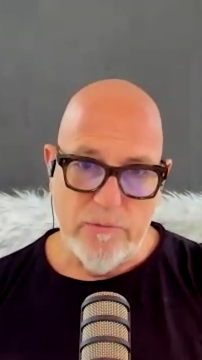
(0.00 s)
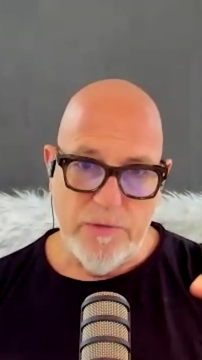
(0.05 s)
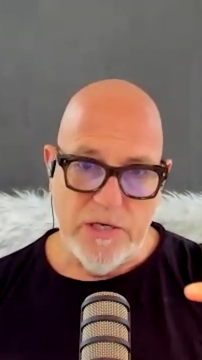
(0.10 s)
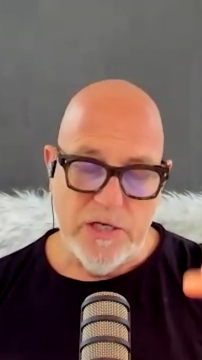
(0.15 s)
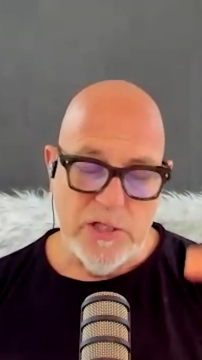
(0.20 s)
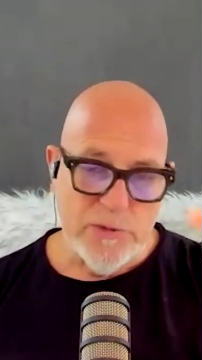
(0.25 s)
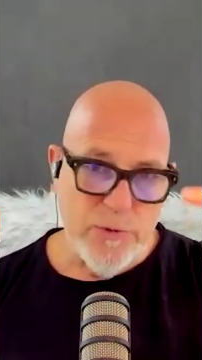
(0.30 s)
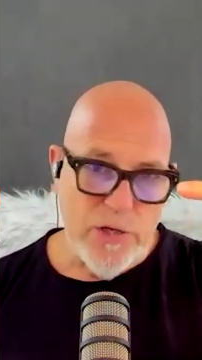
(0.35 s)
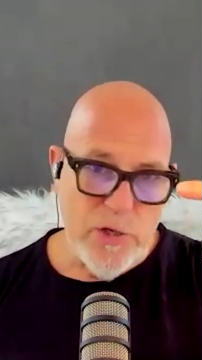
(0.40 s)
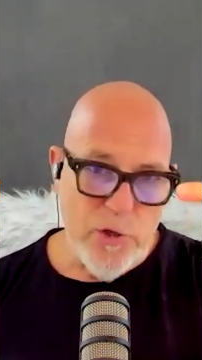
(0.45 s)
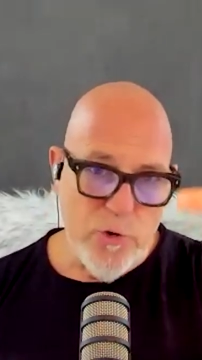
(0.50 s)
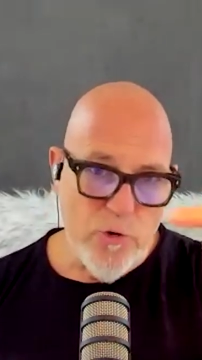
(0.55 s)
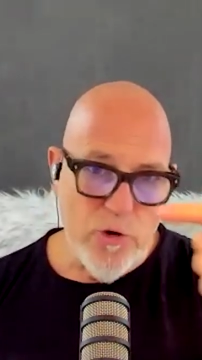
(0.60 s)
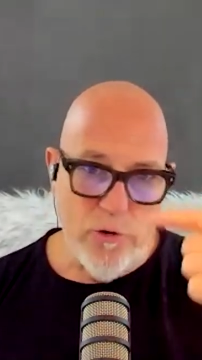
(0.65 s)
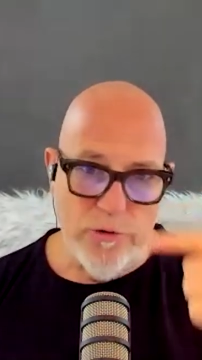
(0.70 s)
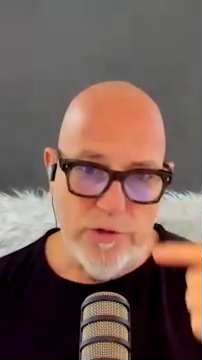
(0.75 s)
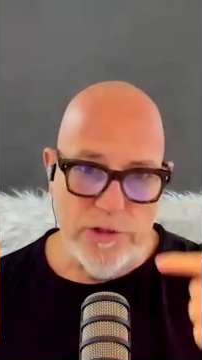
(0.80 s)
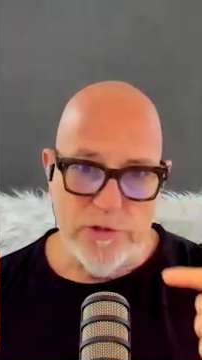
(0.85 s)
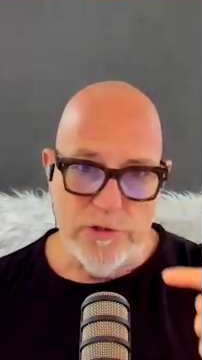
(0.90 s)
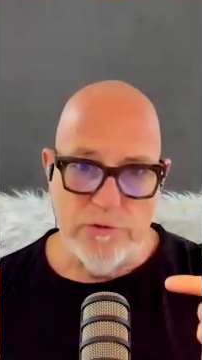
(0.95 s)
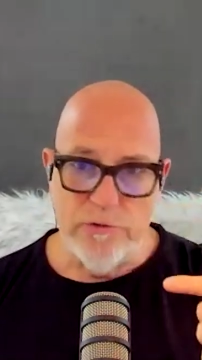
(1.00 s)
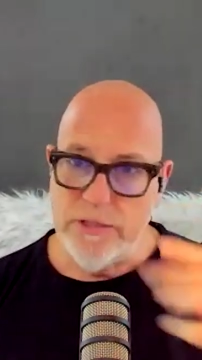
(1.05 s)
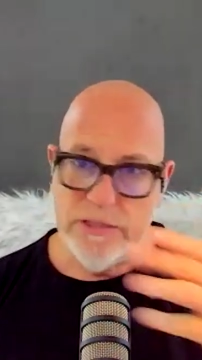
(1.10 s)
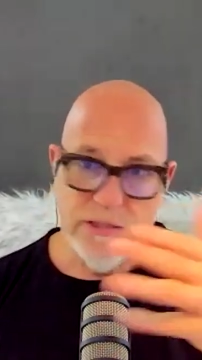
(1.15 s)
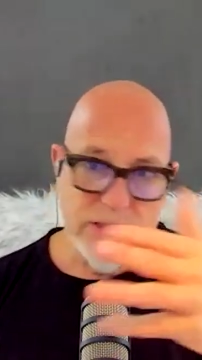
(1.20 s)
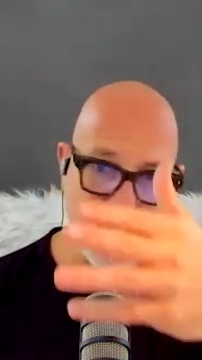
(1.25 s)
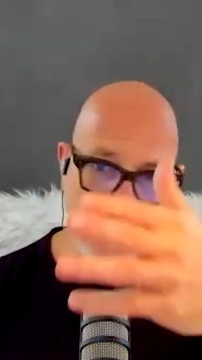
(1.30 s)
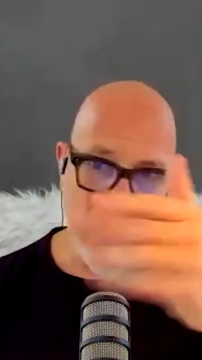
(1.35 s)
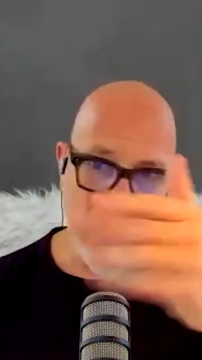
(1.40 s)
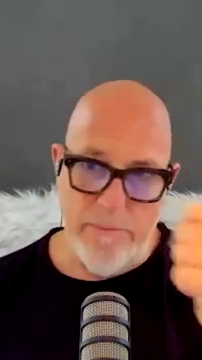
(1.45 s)
because when you go into, let's
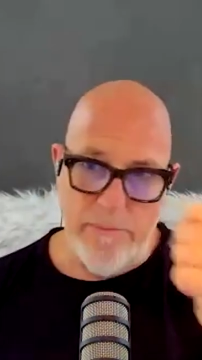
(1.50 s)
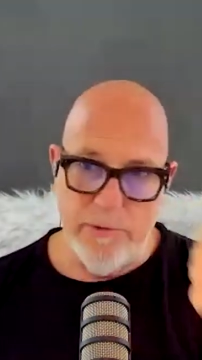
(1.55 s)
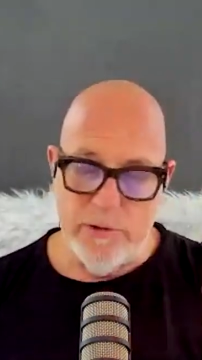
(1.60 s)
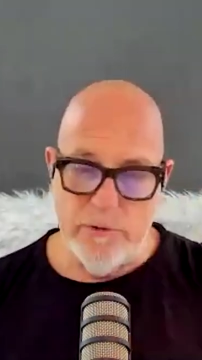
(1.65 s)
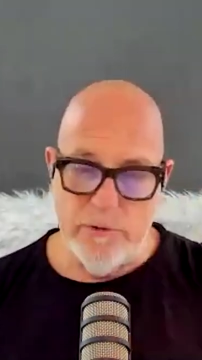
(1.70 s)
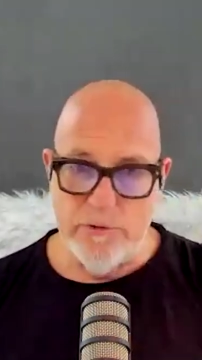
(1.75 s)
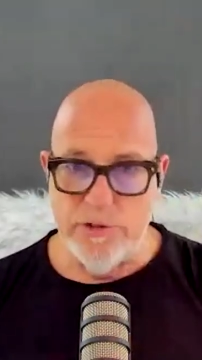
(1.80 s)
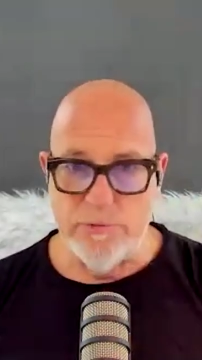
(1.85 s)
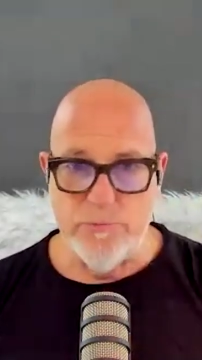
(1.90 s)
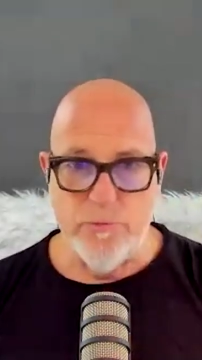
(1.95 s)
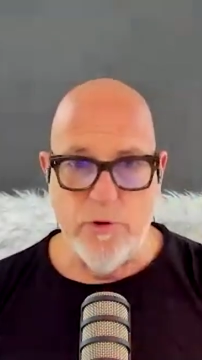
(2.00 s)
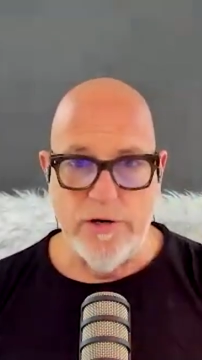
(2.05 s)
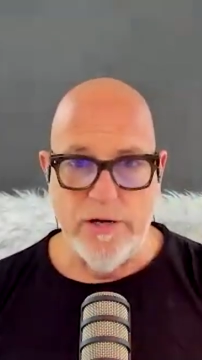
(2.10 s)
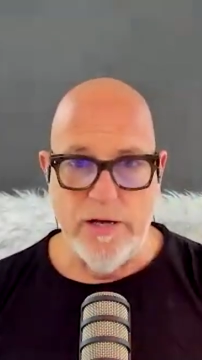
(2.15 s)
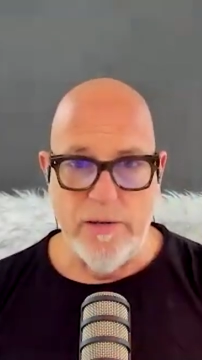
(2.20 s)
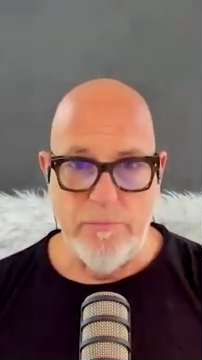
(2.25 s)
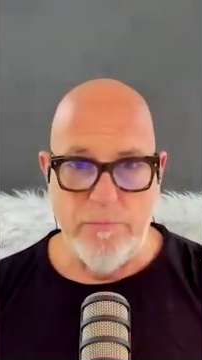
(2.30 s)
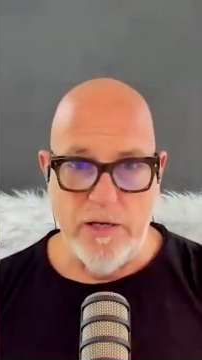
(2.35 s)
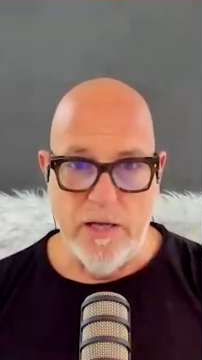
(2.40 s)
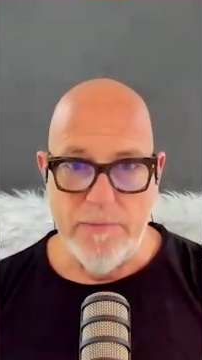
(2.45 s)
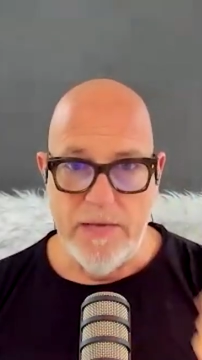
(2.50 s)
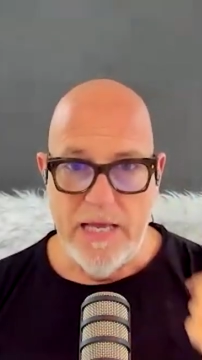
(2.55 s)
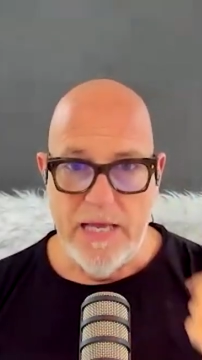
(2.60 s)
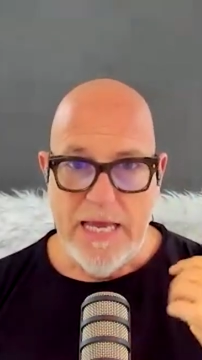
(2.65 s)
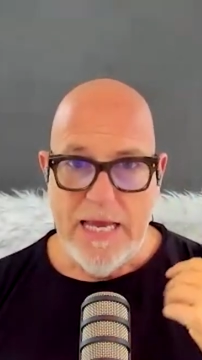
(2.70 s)
take Apple, you just brought Apple.